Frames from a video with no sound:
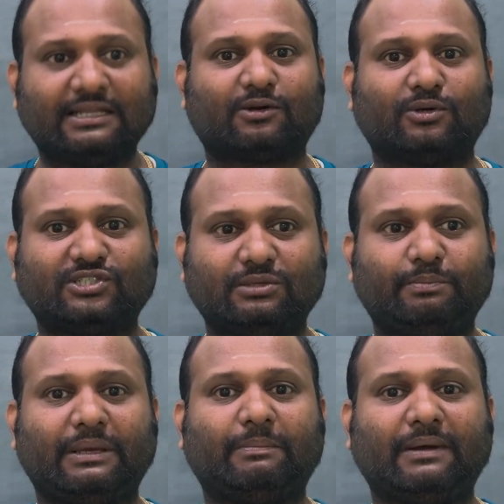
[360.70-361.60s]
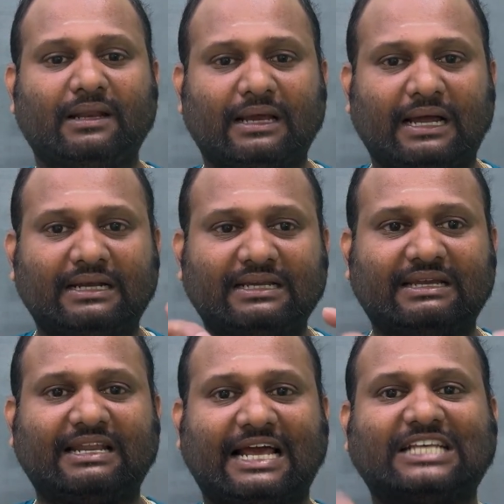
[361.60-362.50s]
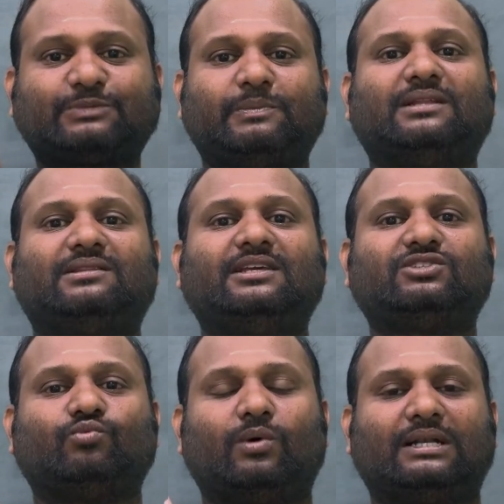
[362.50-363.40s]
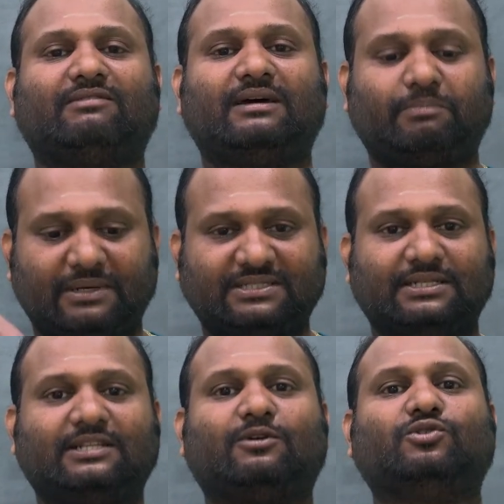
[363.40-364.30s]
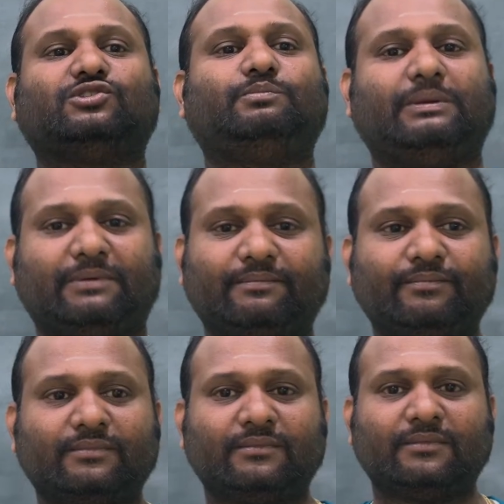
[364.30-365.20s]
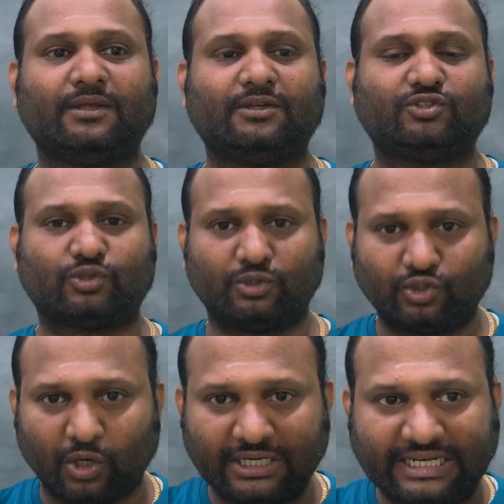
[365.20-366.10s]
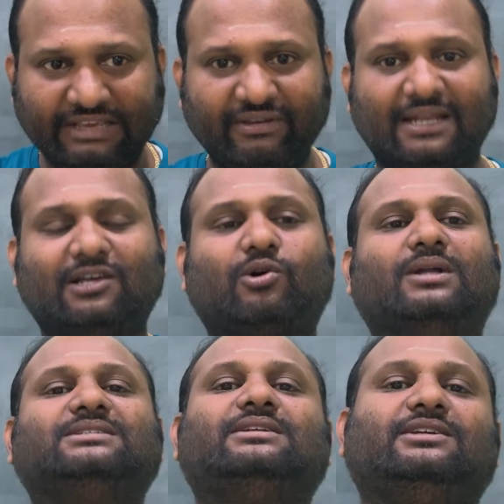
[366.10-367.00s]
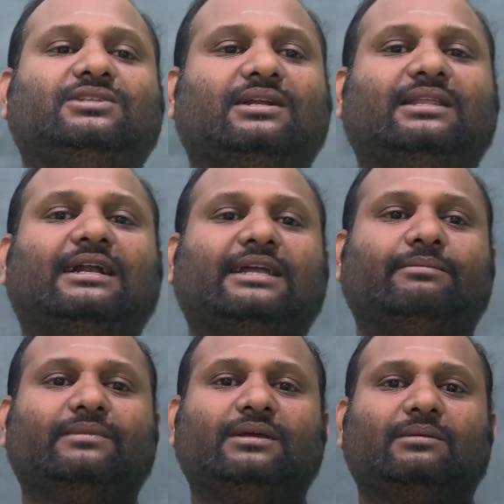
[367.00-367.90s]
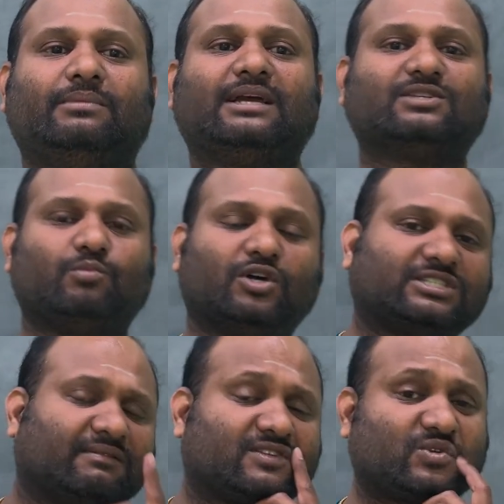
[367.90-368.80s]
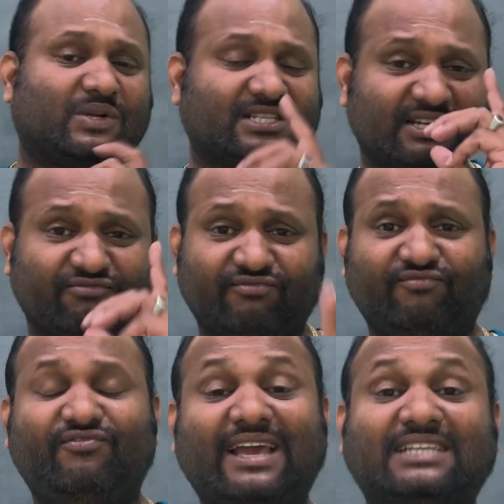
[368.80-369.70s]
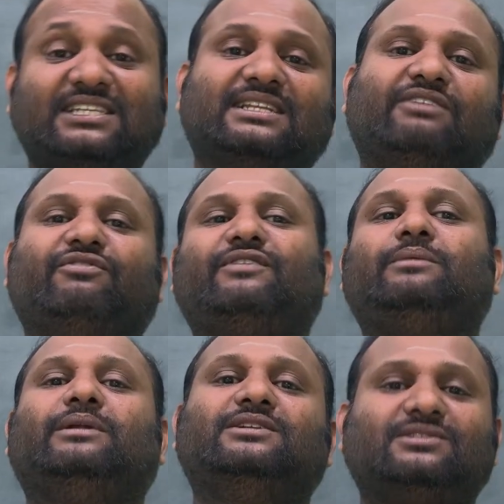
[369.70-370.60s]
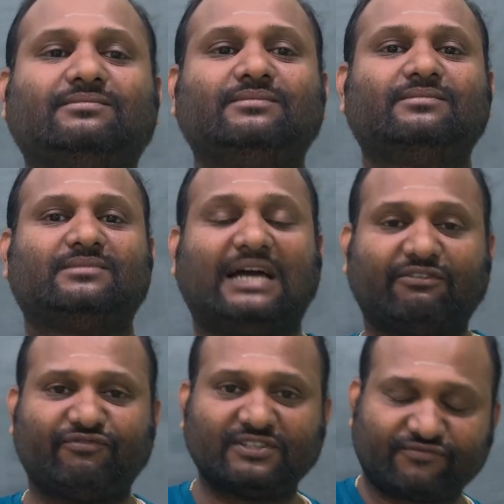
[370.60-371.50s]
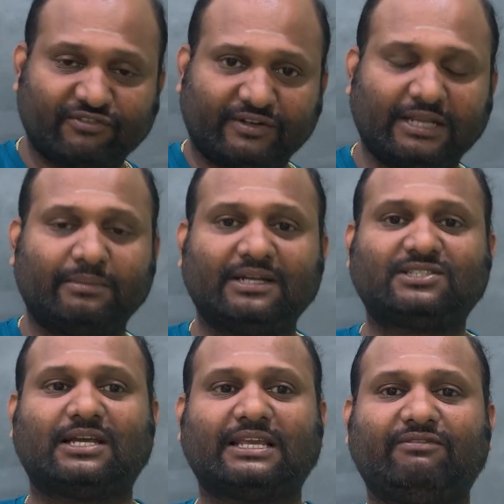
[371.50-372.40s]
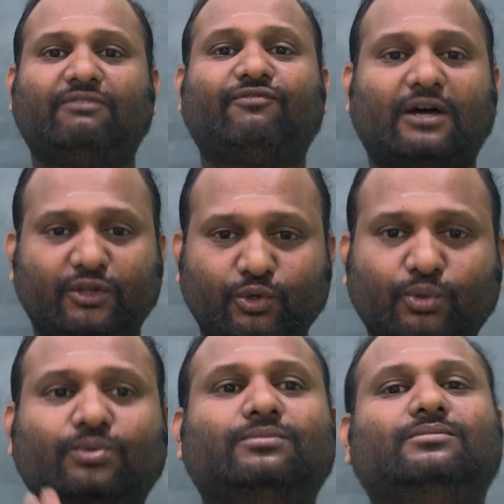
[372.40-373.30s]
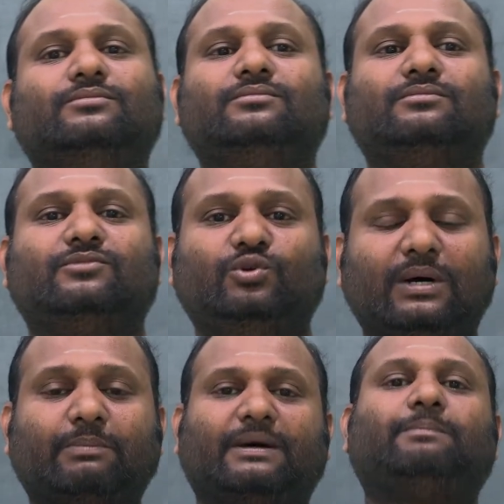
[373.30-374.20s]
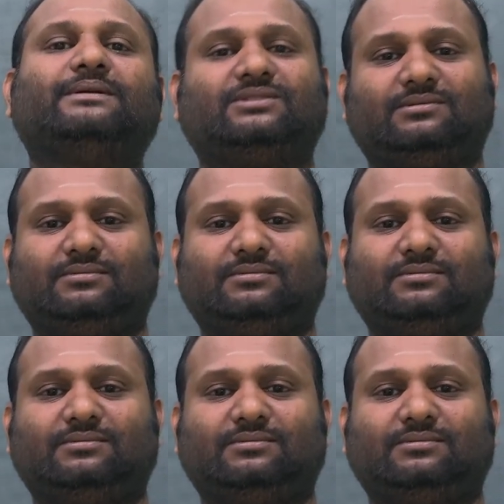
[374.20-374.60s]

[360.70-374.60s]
the question paper and grasp the things whatever present in the question paper. So don't deviate the concentration at that time because most of the students are wasting the 15 minutes. That 15 minutes are given for you, your purpose.